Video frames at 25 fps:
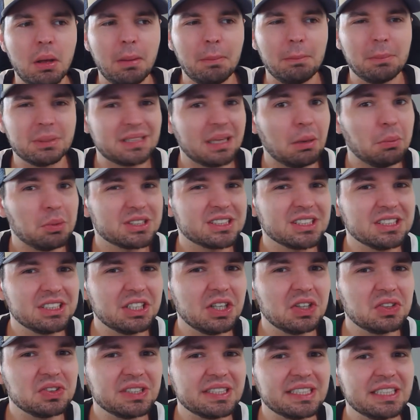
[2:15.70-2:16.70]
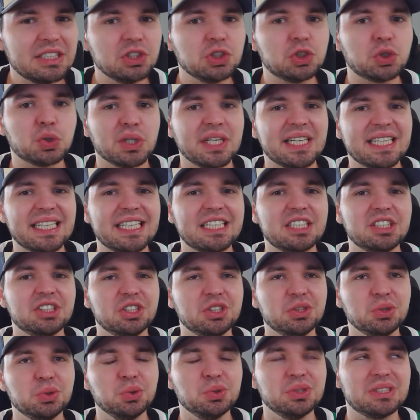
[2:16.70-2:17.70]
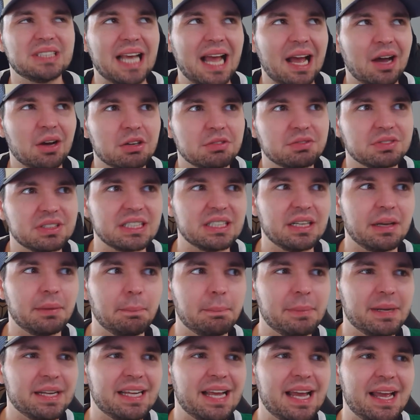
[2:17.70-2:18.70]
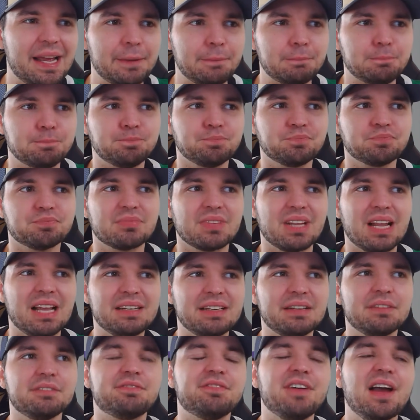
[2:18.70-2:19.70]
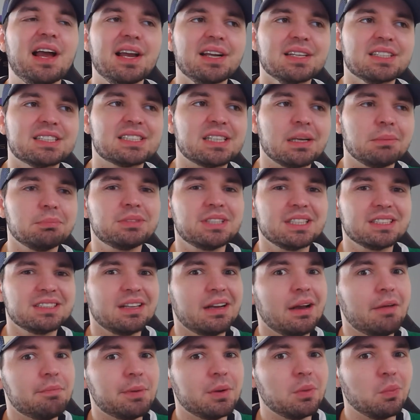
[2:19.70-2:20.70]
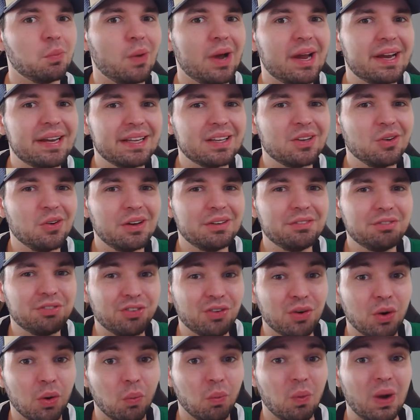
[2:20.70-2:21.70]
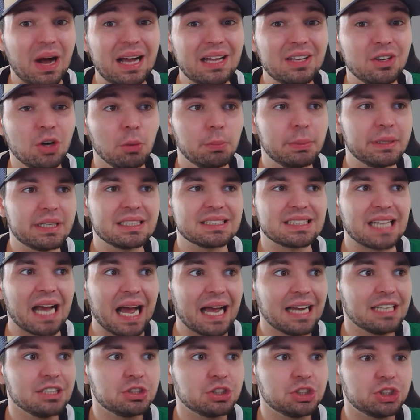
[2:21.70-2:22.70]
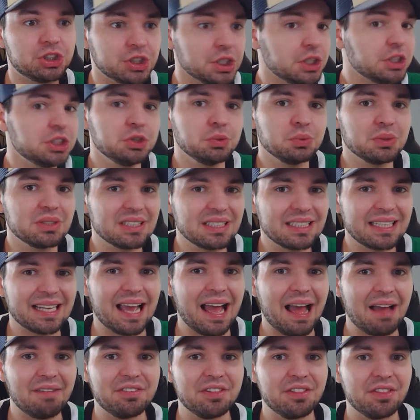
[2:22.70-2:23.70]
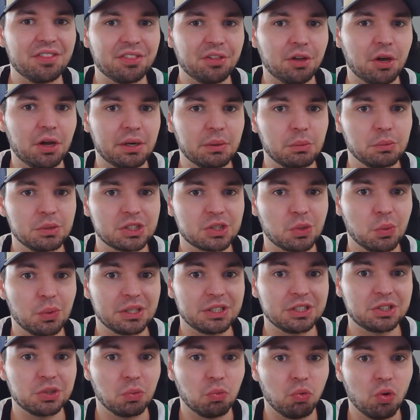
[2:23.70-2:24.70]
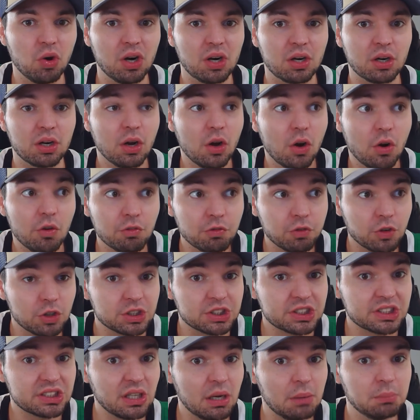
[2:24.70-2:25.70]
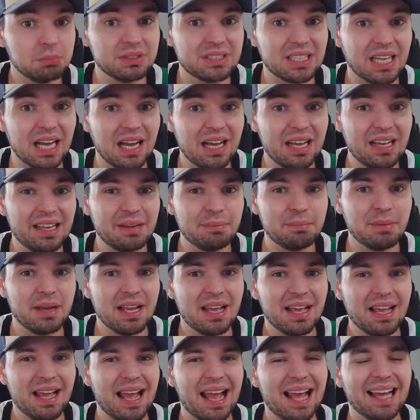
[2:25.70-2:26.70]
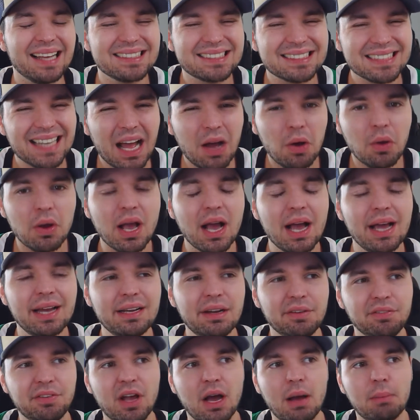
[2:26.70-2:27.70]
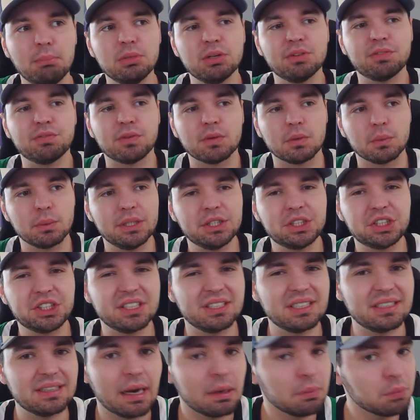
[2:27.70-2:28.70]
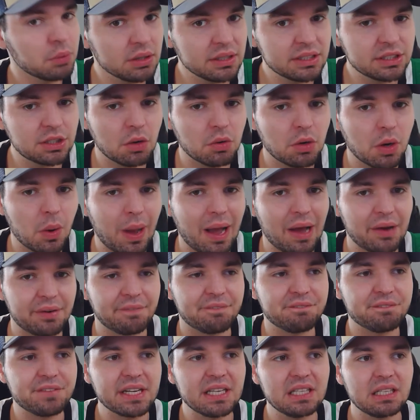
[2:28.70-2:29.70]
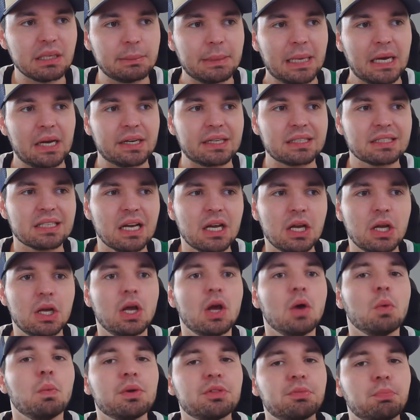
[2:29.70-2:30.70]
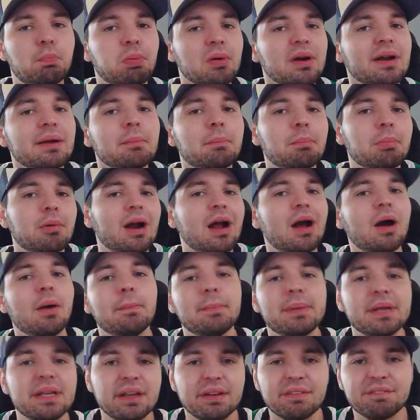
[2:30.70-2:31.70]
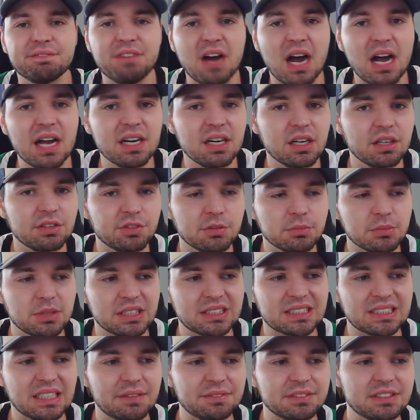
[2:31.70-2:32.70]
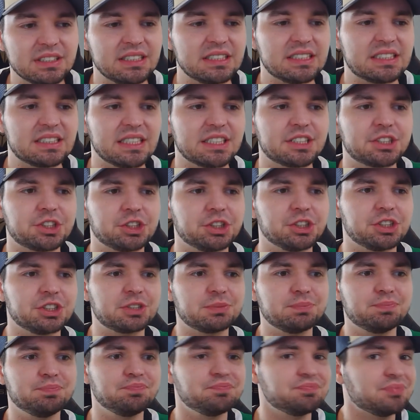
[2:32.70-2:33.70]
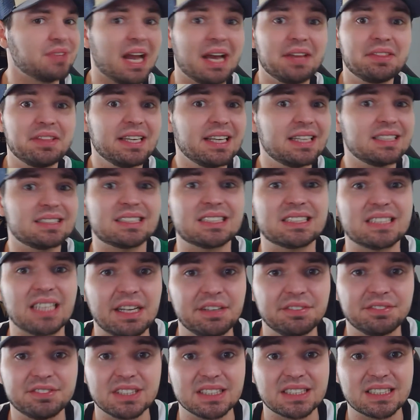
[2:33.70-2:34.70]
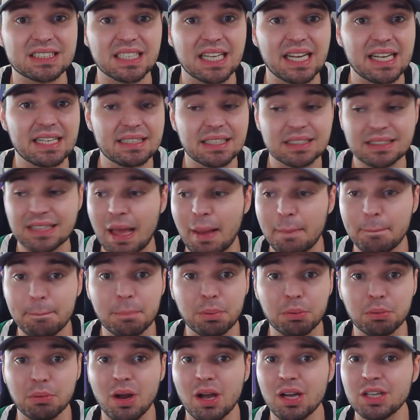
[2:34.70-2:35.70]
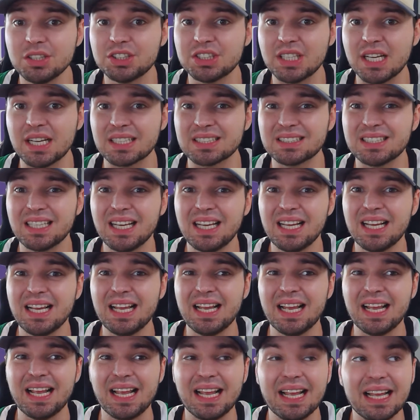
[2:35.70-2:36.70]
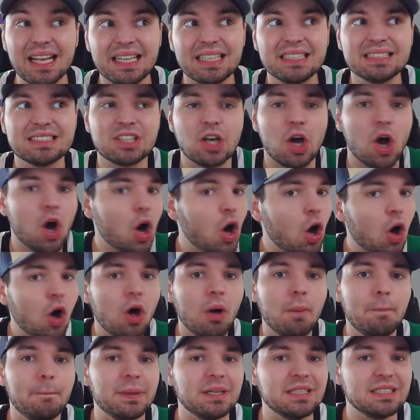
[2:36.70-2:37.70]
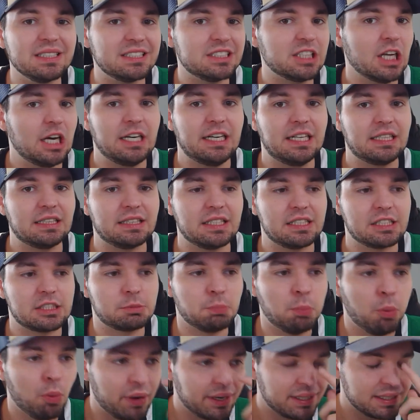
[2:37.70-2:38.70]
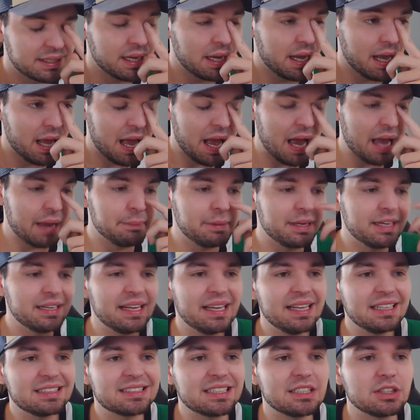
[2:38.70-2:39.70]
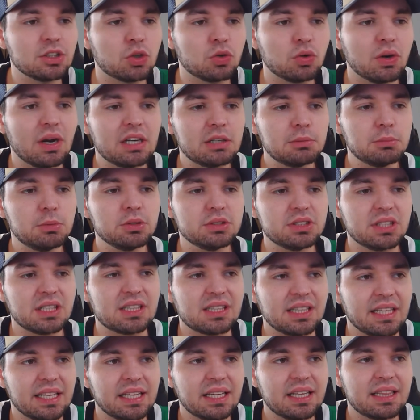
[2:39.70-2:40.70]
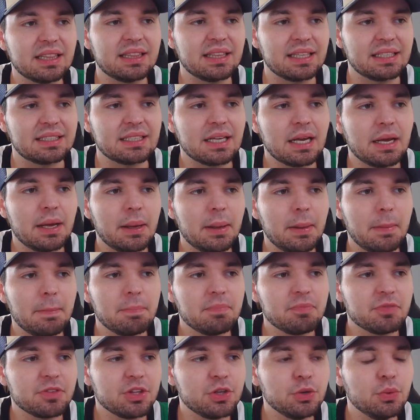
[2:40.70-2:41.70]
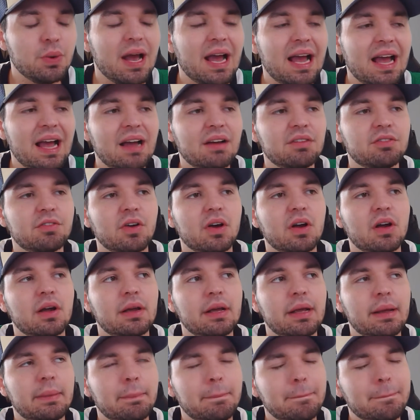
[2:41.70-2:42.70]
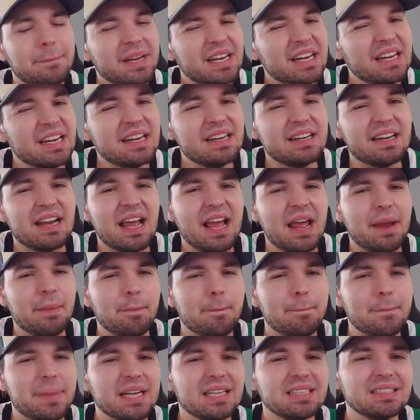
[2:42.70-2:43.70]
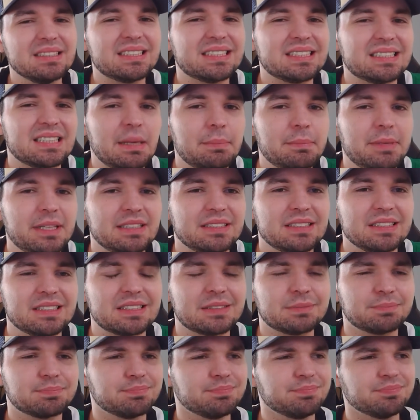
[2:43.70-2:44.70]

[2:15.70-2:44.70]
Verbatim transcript: But that wasn't the only intriguing news out of the NBA. And in fact, something that I've been waiting on for a while because I genuinely haven't thought it was going to work for some time has now kind of come to fruition, and I really don't know how to feel about it. With Brett Brown being fired from the 76ers, I think it's safe to say that that project is all but done at this point. I mean, it's incredible to think that you have Embiid and Ben Simmons